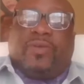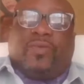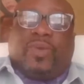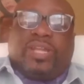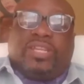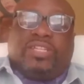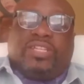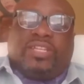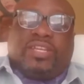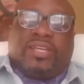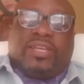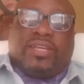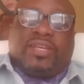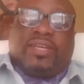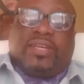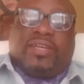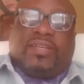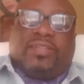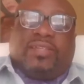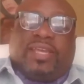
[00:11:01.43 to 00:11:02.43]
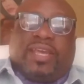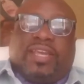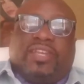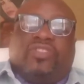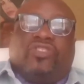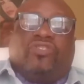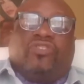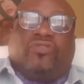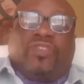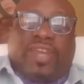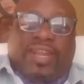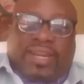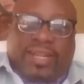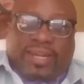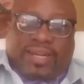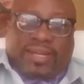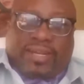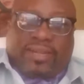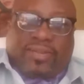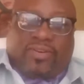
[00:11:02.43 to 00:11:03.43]
in which they
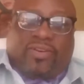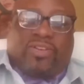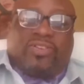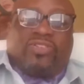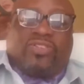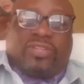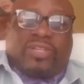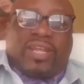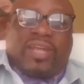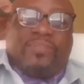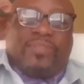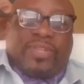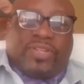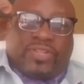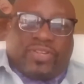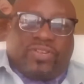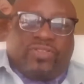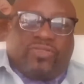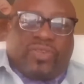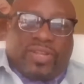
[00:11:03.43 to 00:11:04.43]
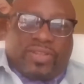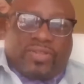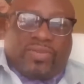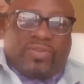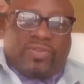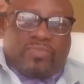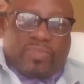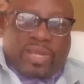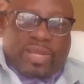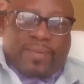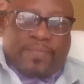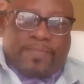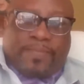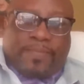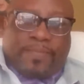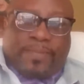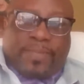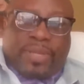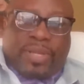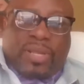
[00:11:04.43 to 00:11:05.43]
treated or attempted to treat those men.
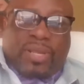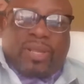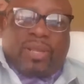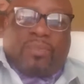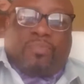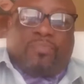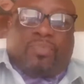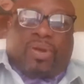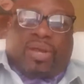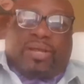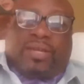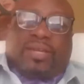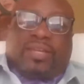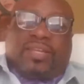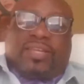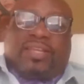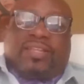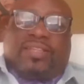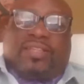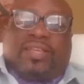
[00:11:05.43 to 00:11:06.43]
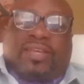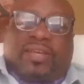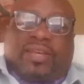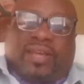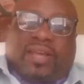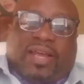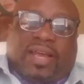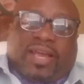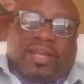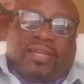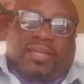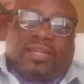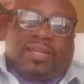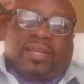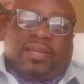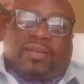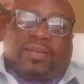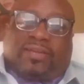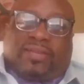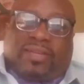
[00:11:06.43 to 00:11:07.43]
But the
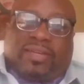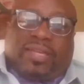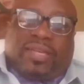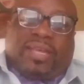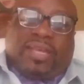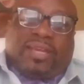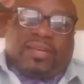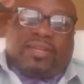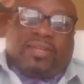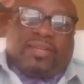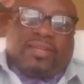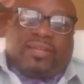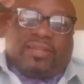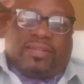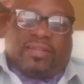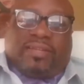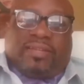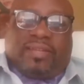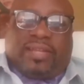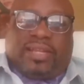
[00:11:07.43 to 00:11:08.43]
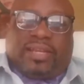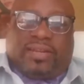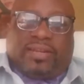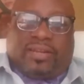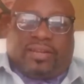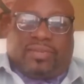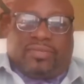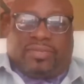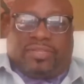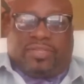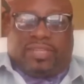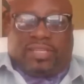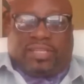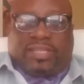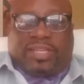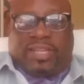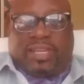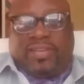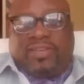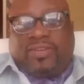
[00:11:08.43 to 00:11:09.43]
idea in
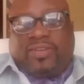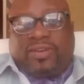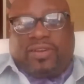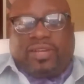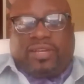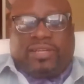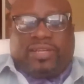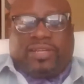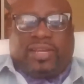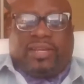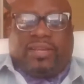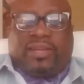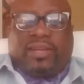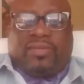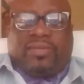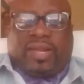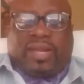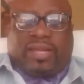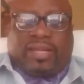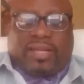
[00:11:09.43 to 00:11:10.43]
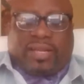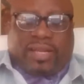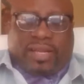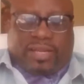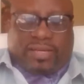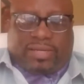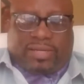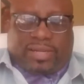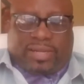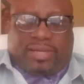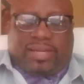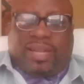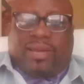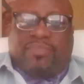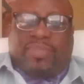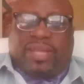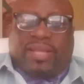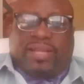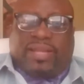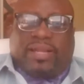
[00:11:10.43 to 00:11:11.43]
Tuskegee, on
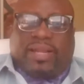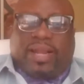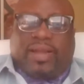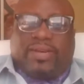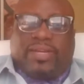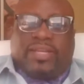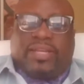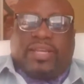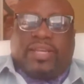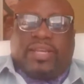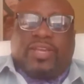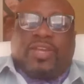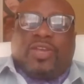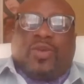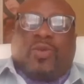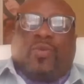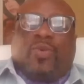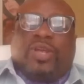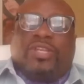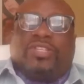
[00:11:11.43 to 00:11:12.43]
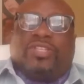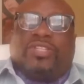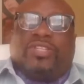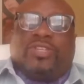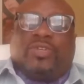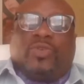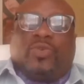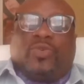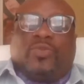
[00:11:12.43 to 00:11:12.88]
the Macon County, was